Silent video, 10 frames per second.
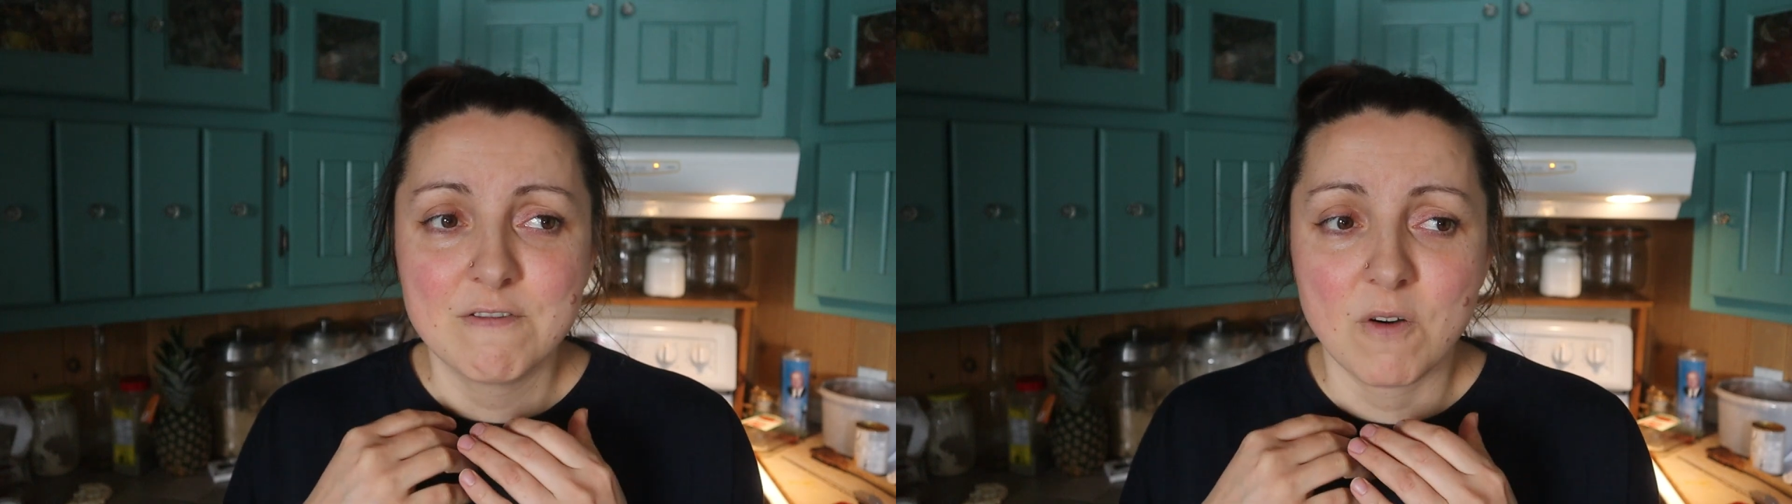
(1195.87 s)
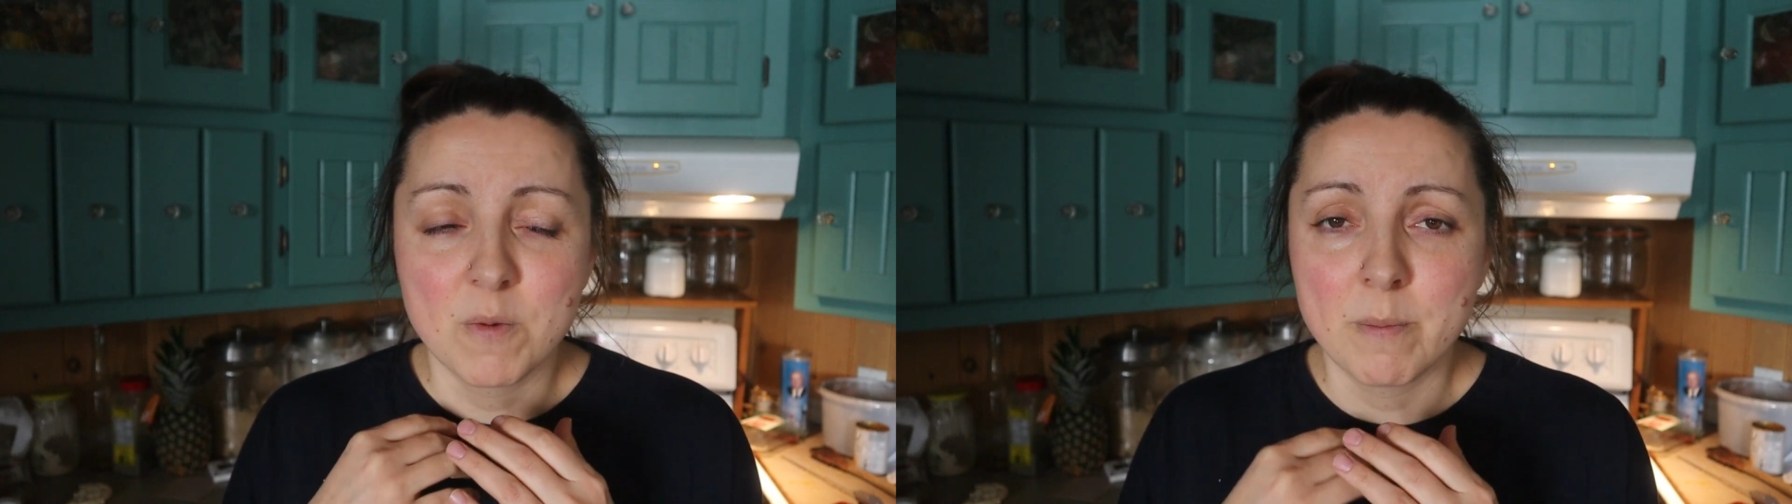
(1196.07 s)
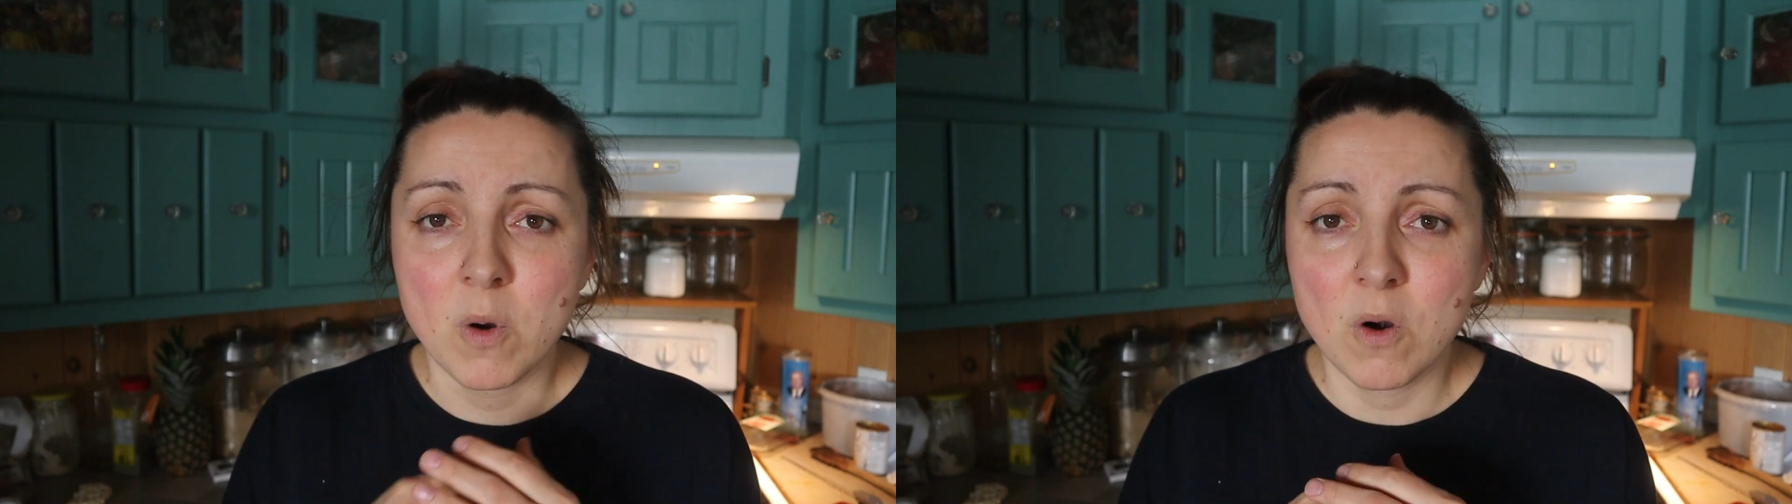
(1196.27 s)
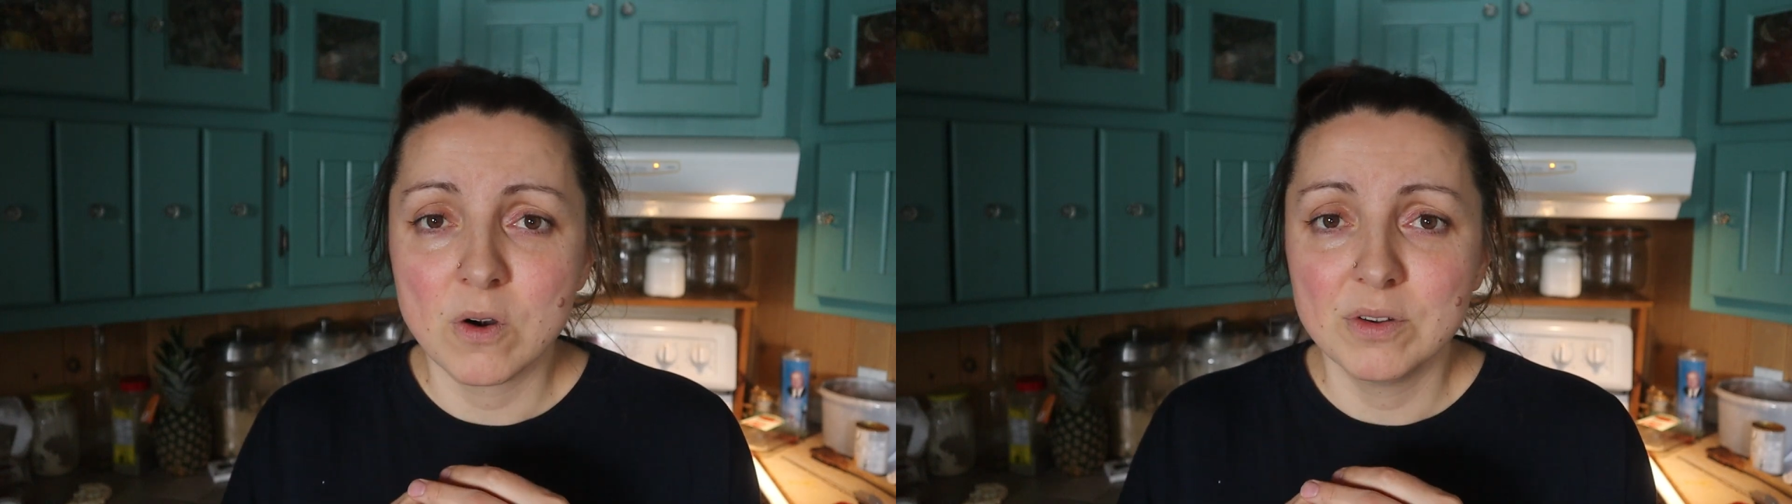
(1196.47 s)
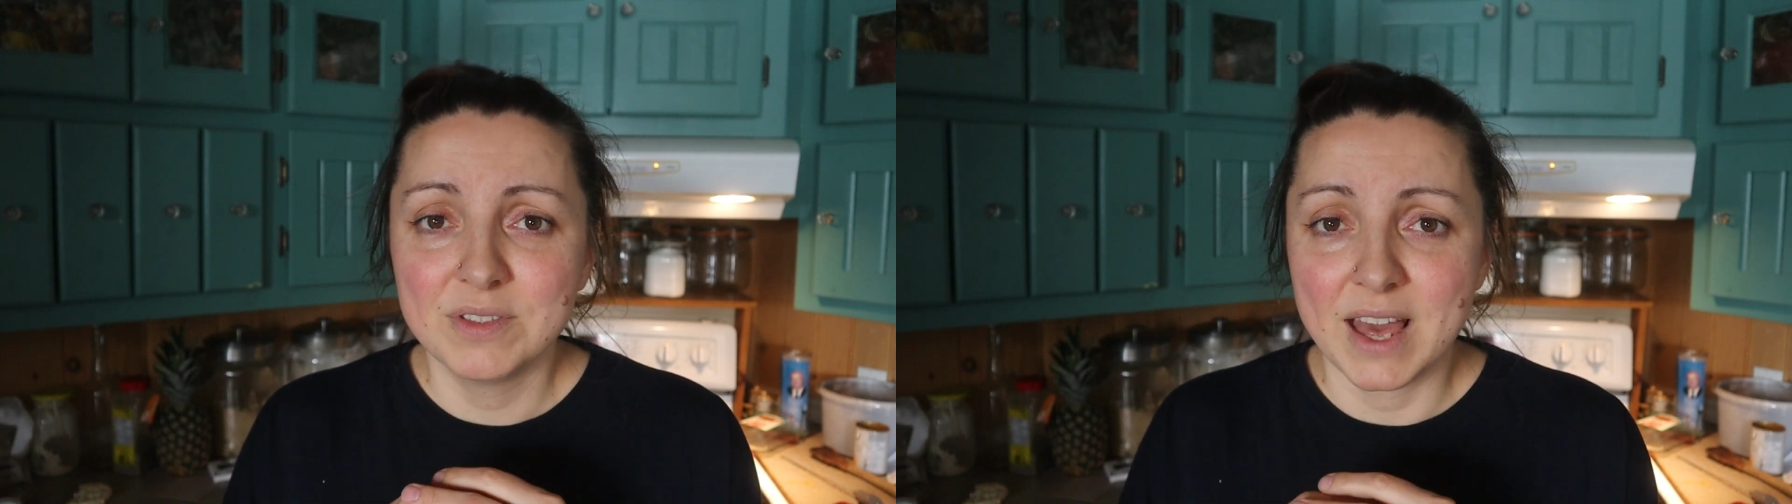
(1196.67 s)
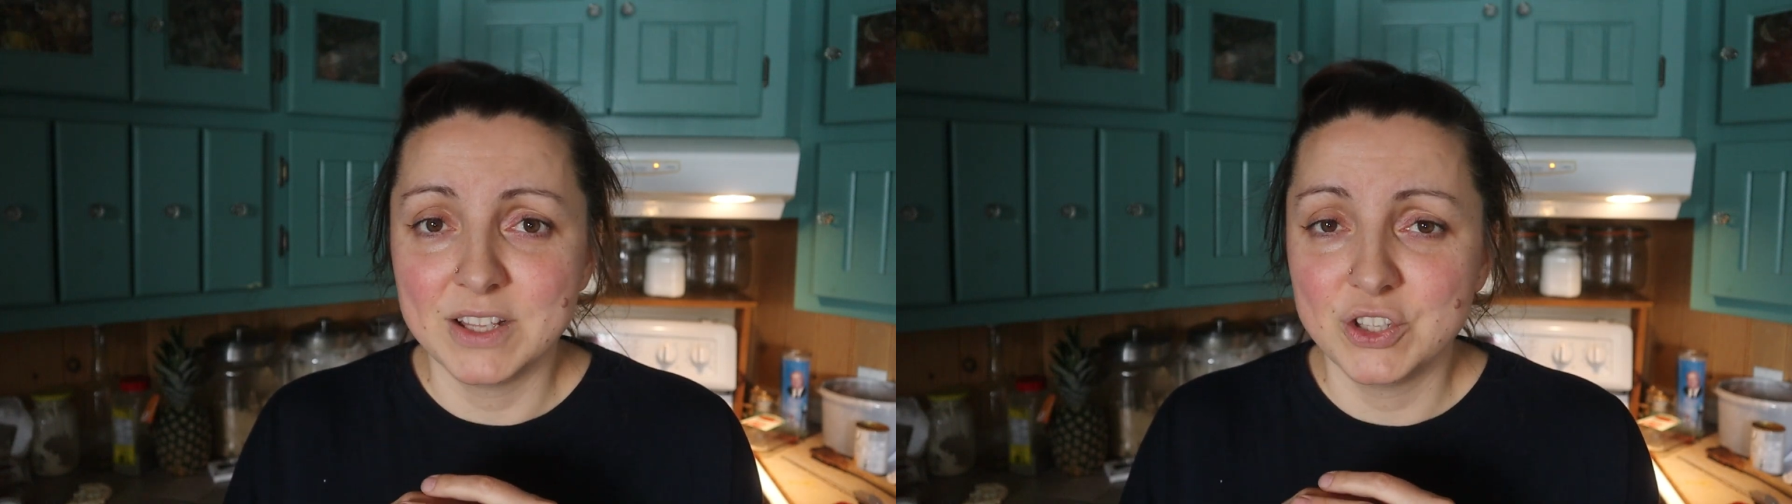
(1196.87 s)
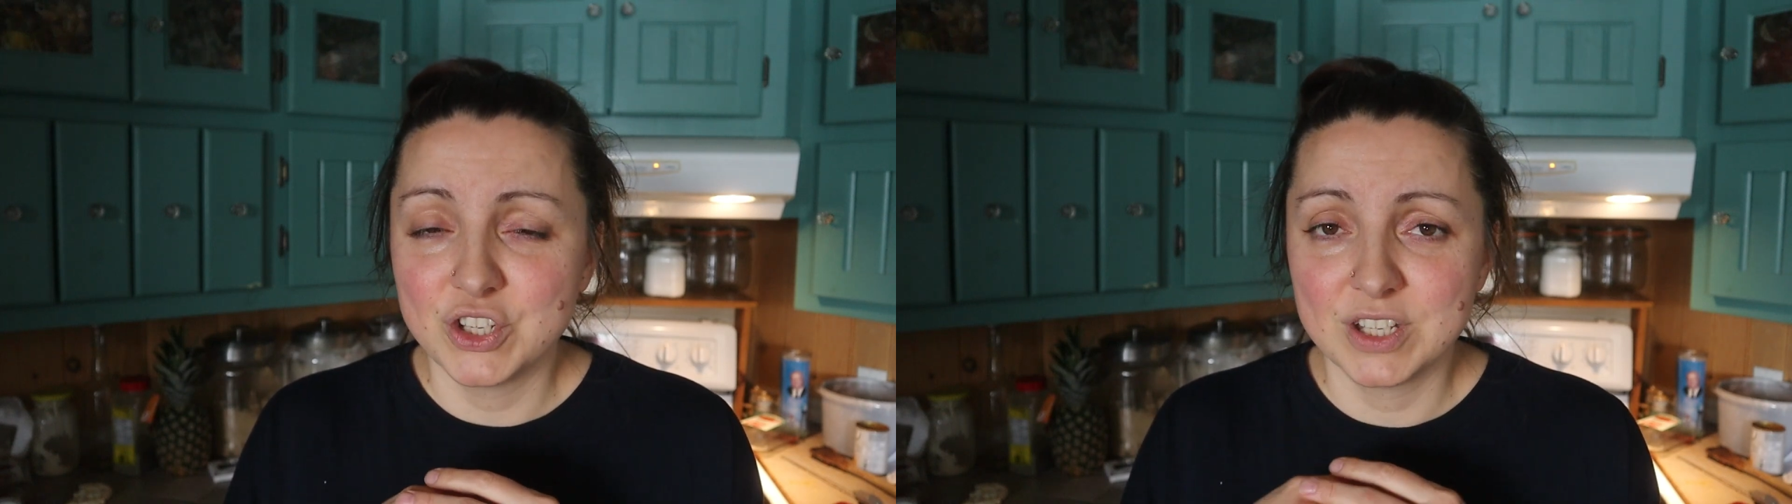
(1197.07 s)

for more than